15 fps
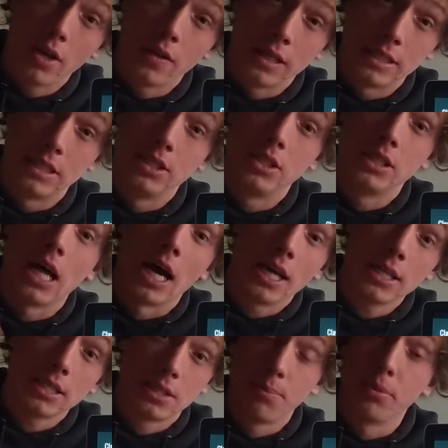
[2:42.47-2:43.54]
this
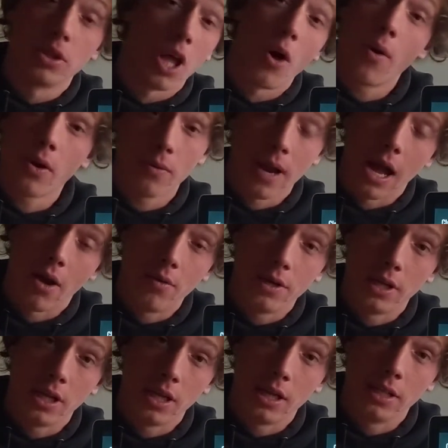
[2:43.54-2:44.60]
dust blowing around
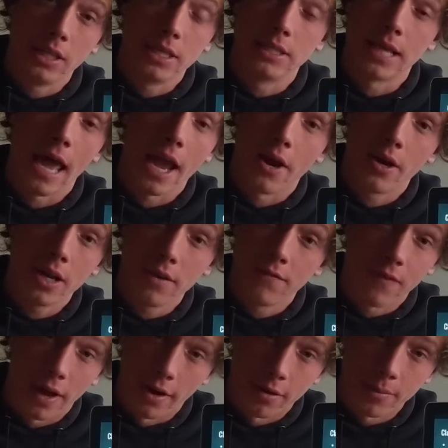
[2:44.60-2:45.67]
in these arid
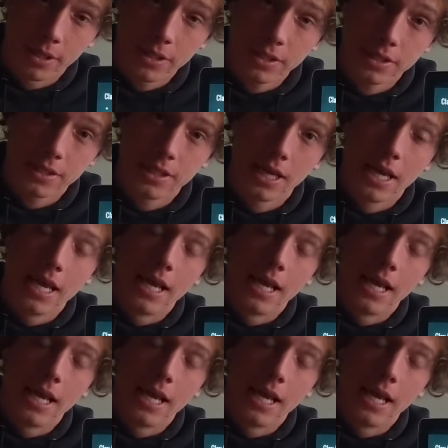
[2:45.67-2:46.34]
environments.